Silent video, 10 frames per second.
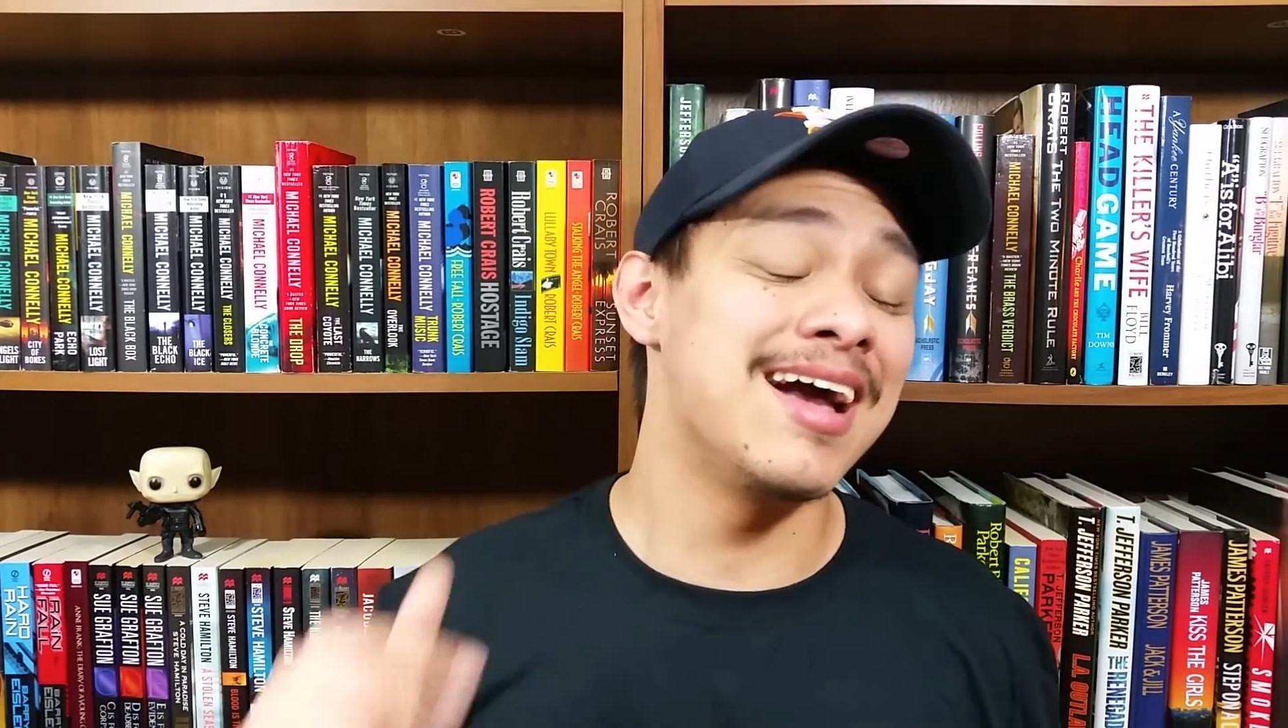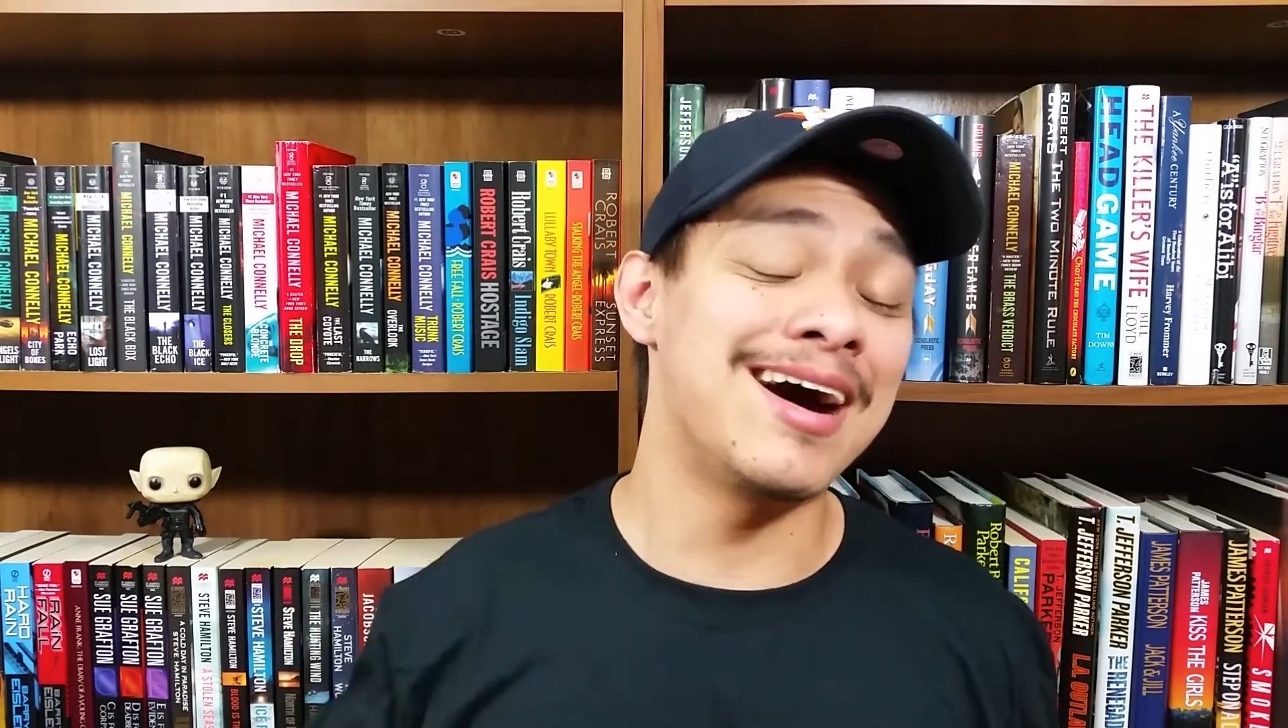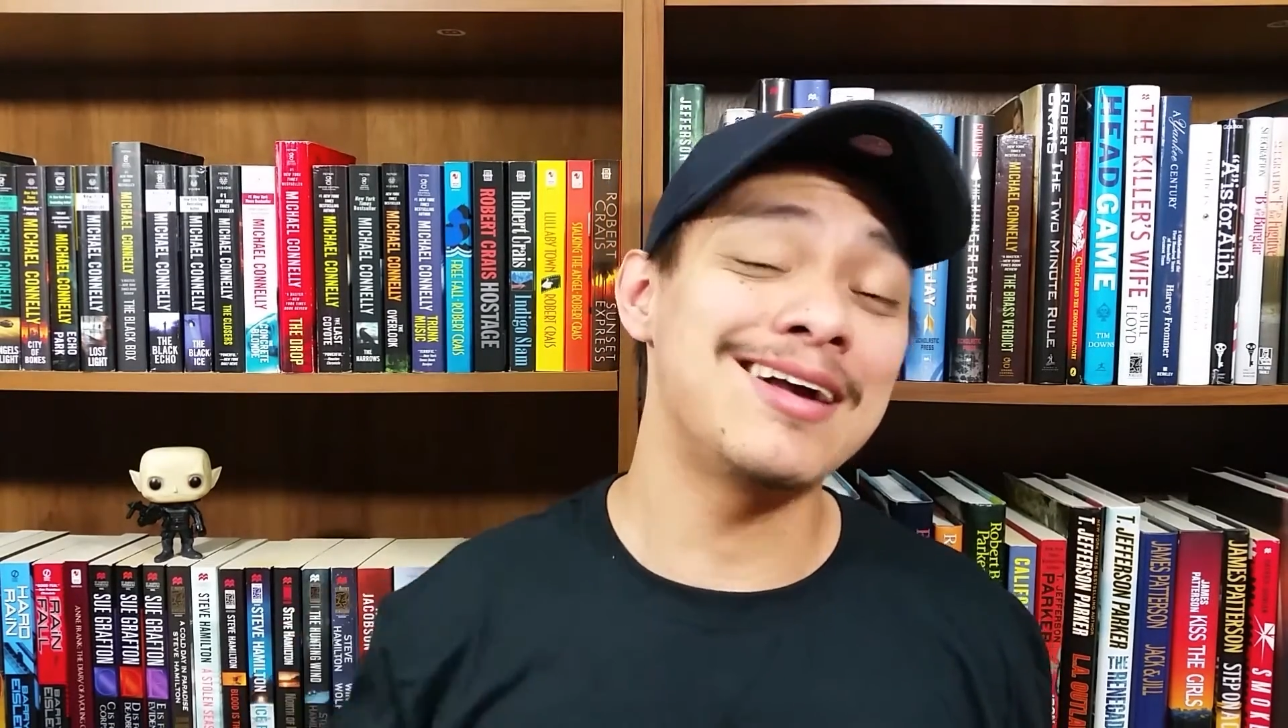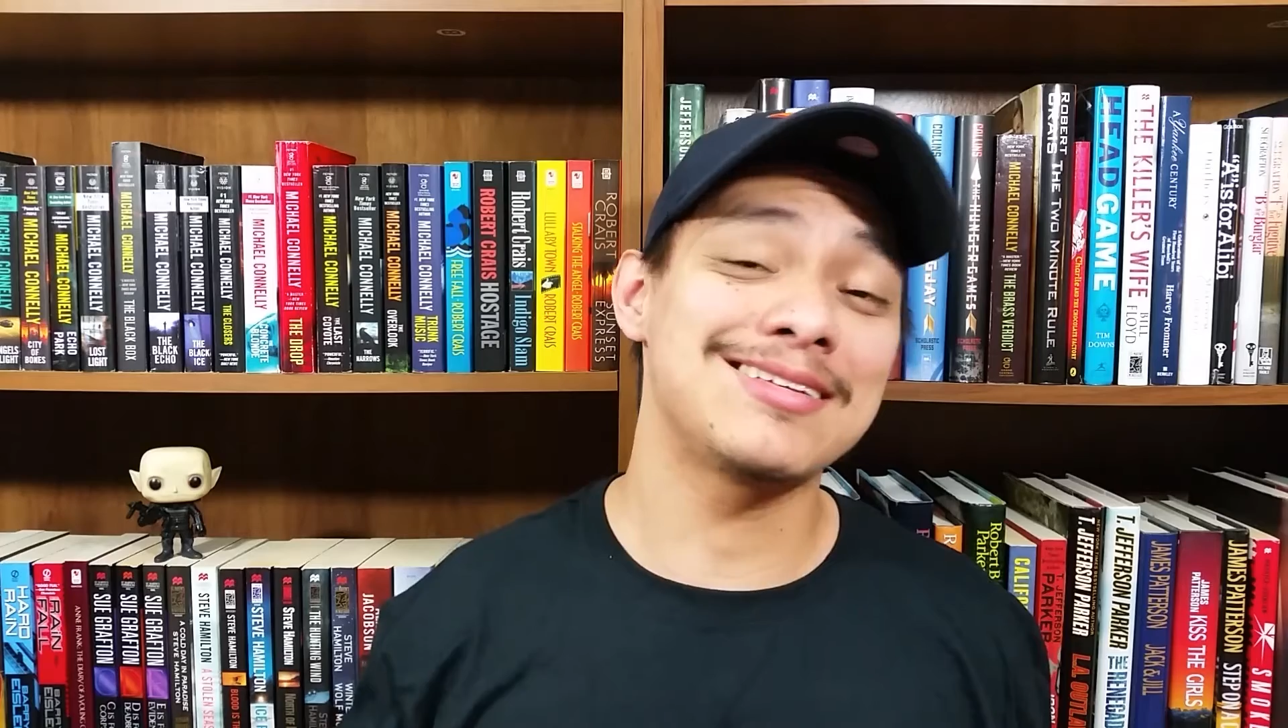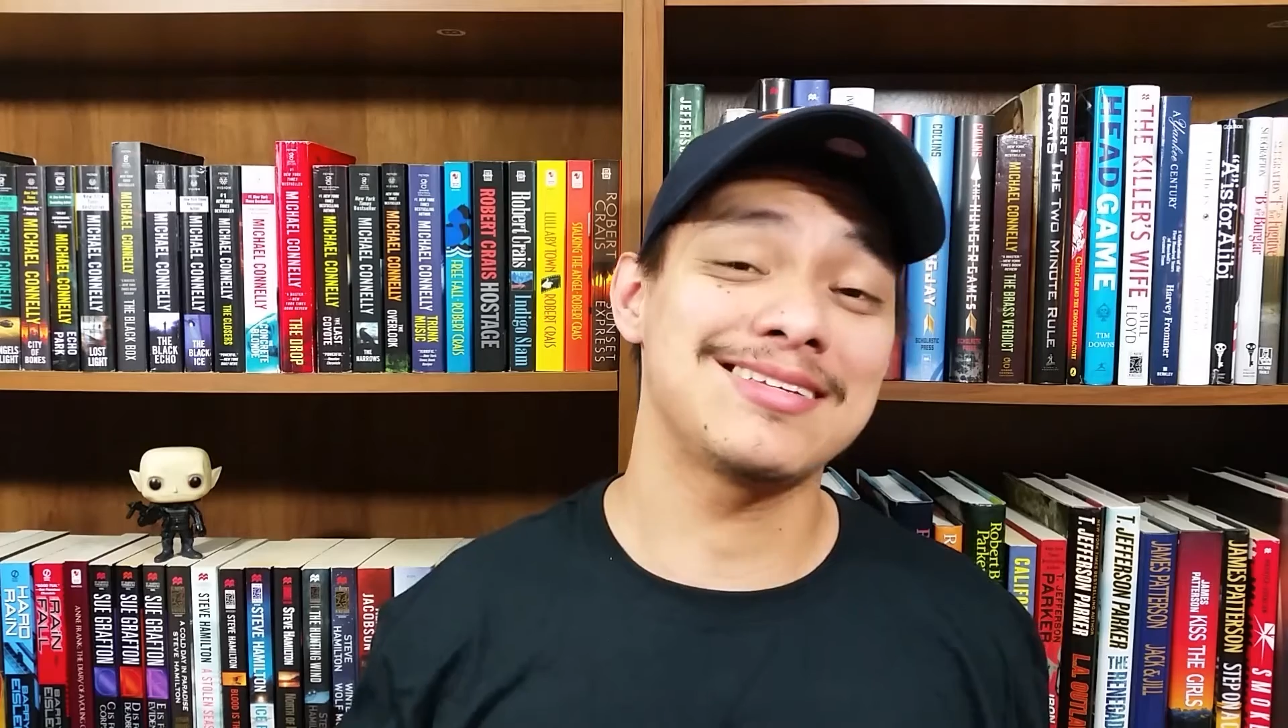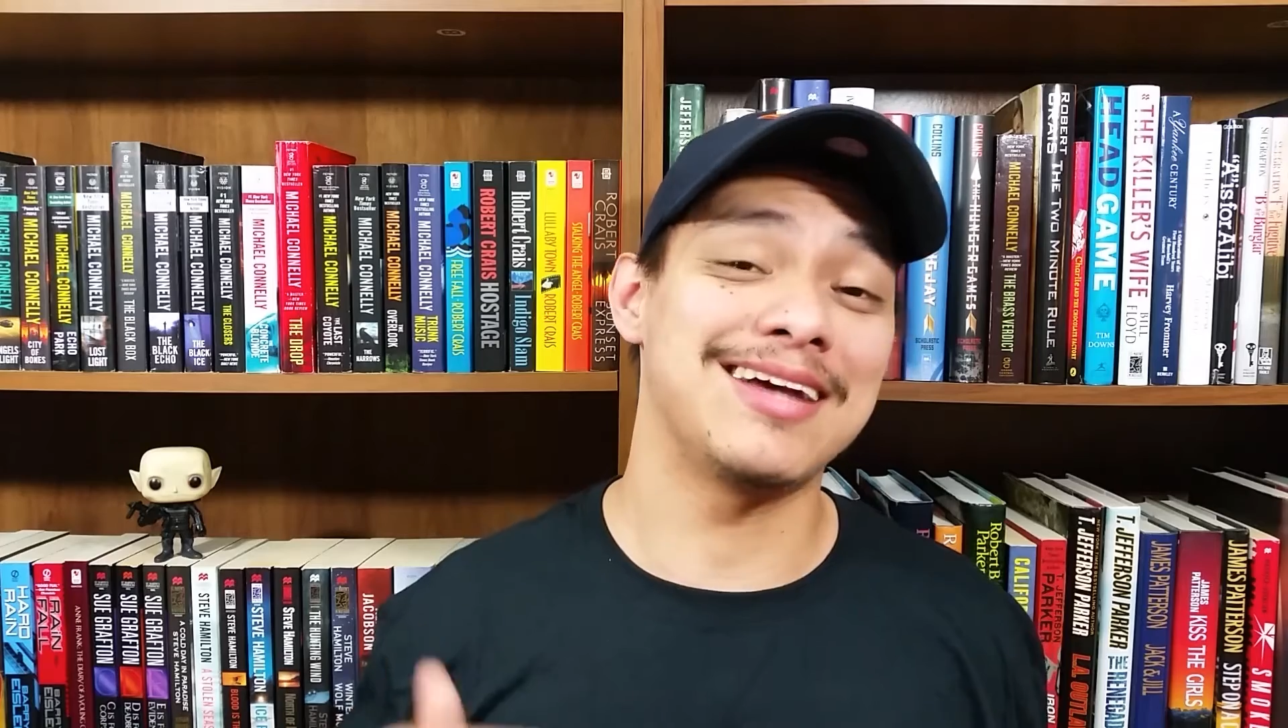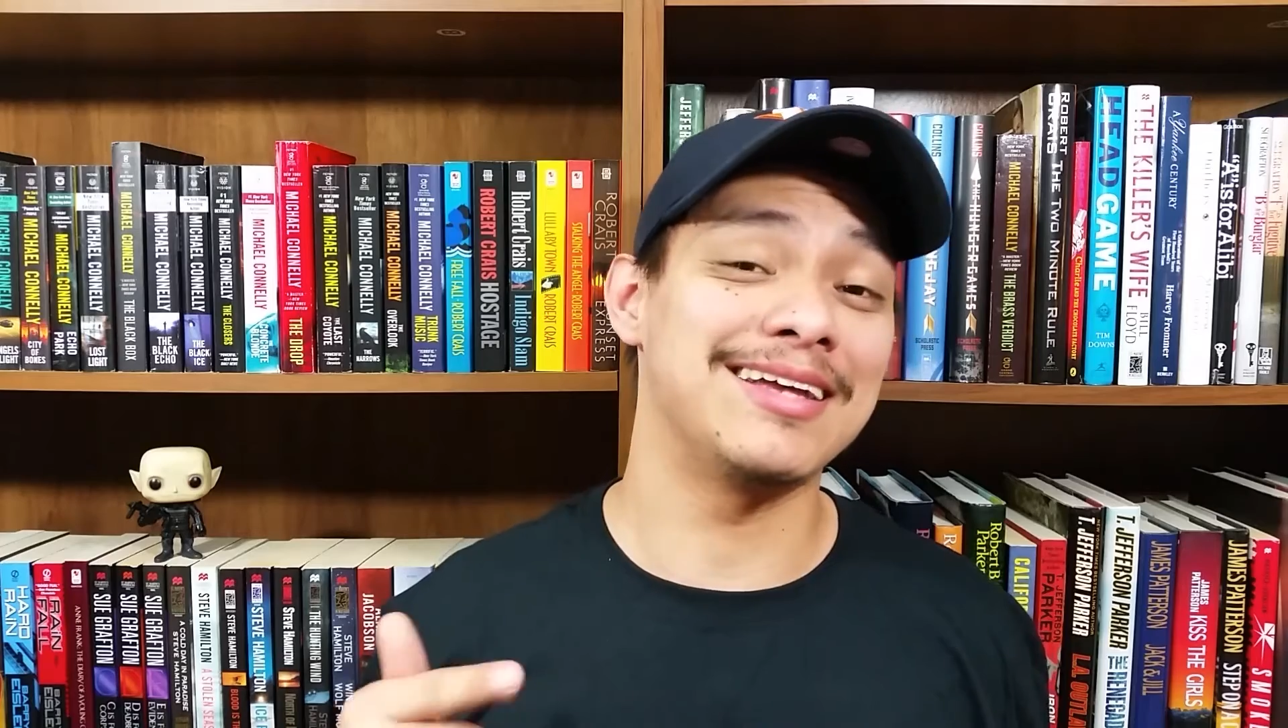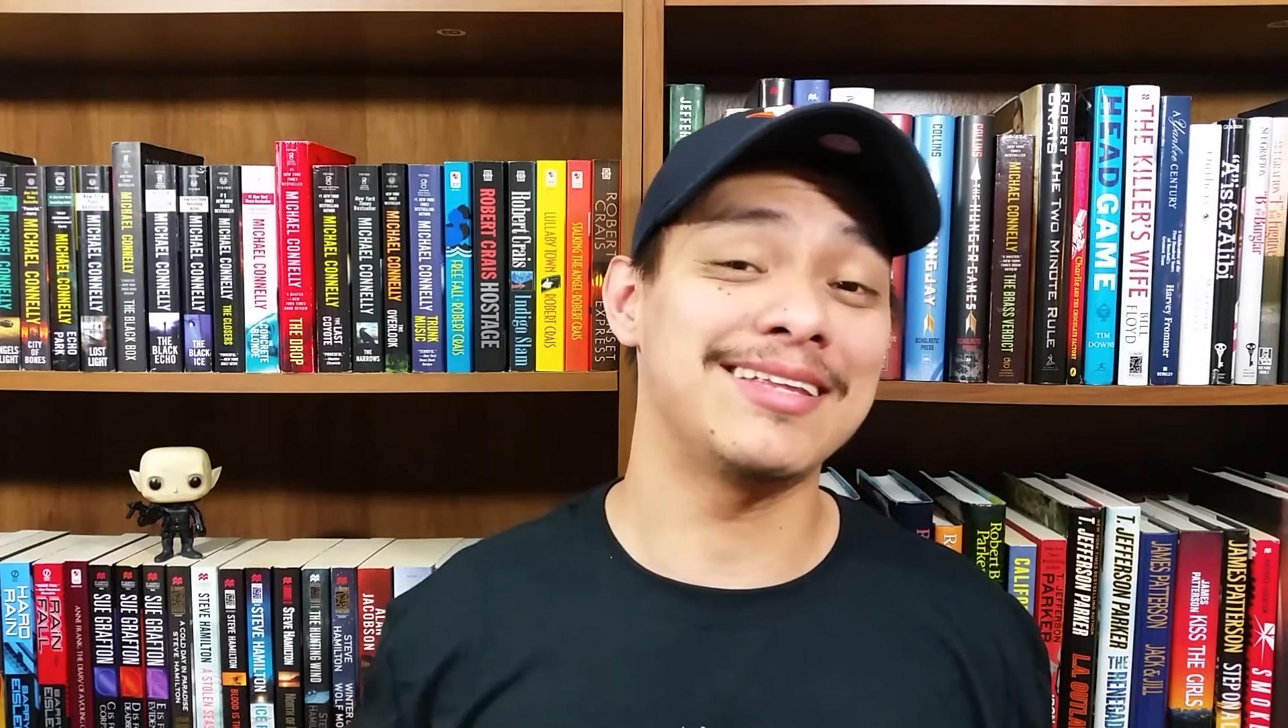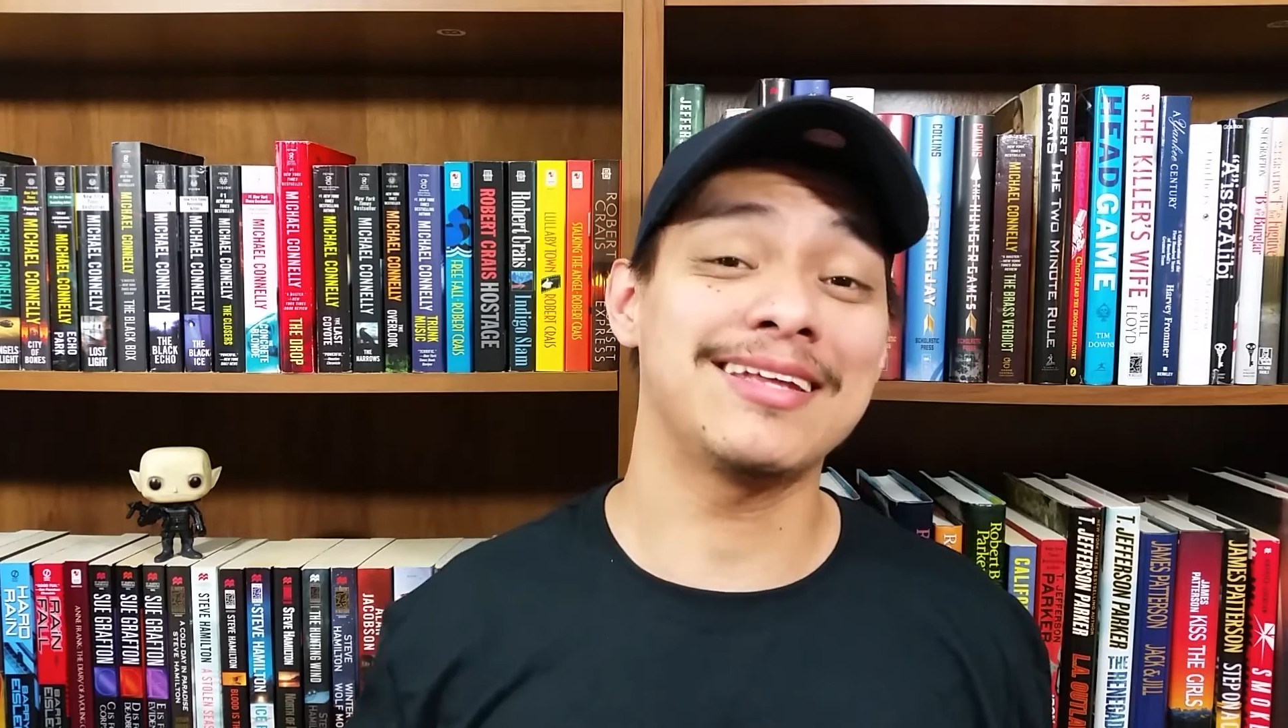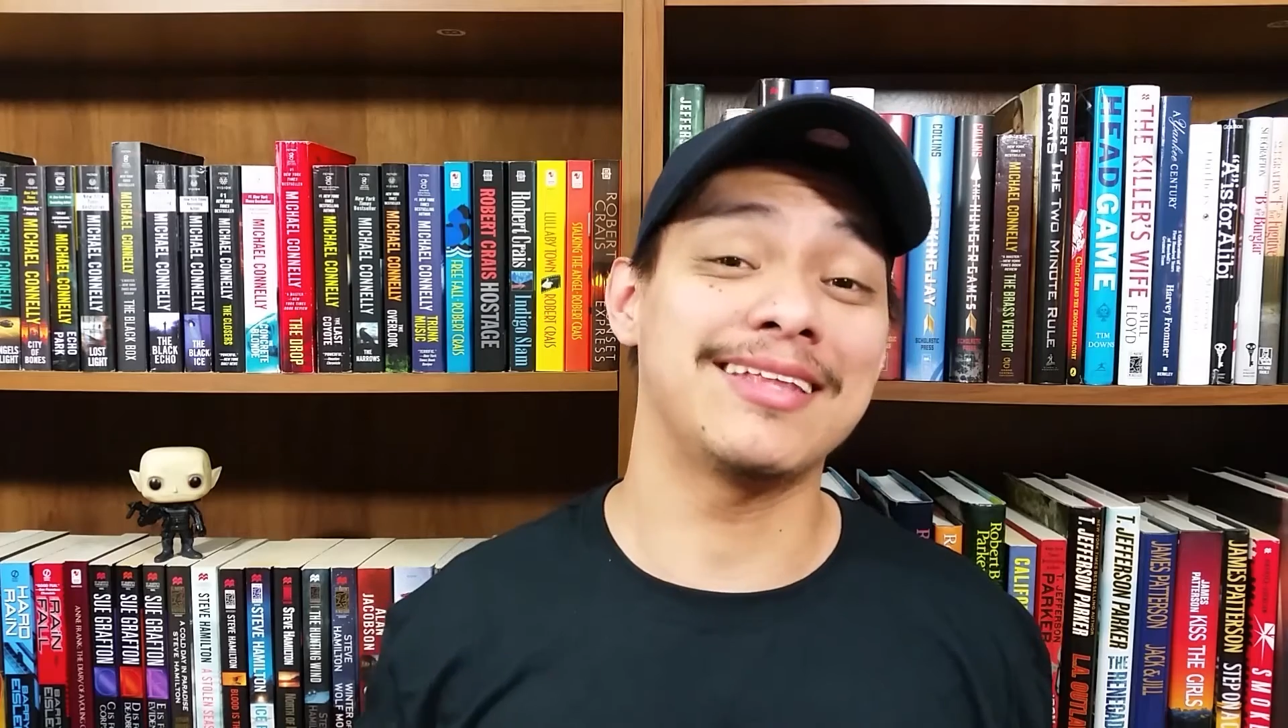And honestly,
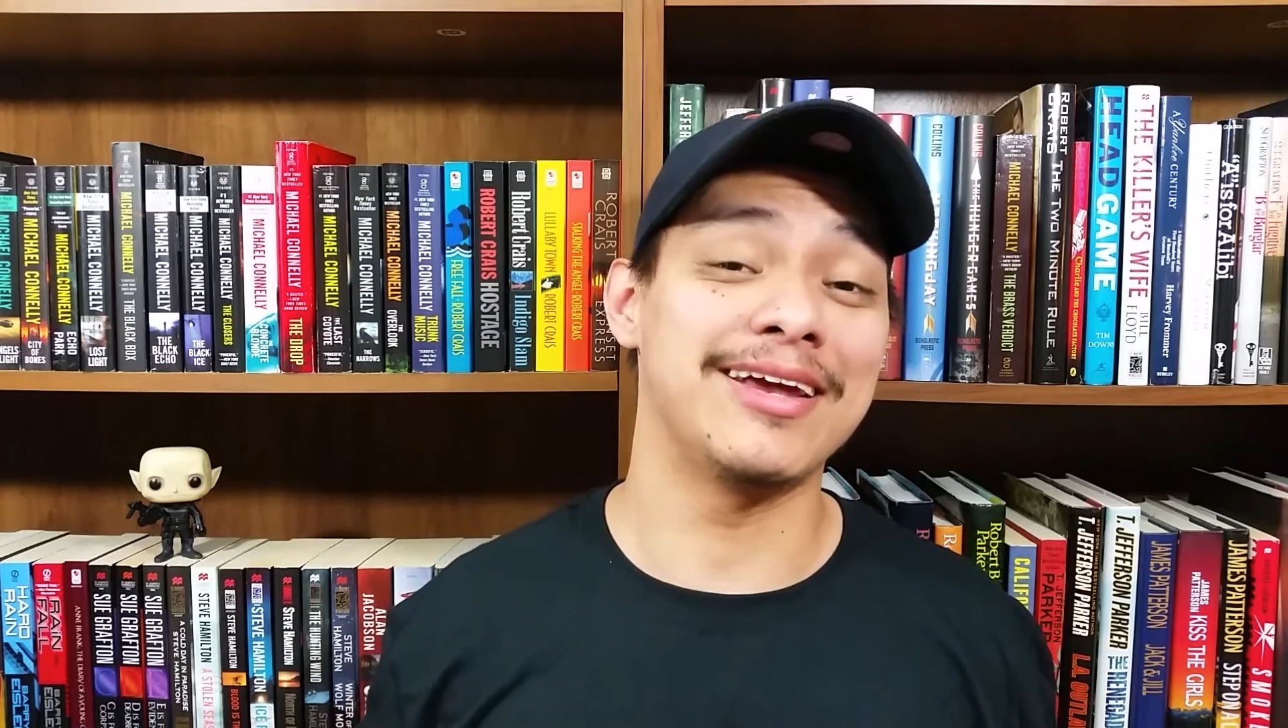I think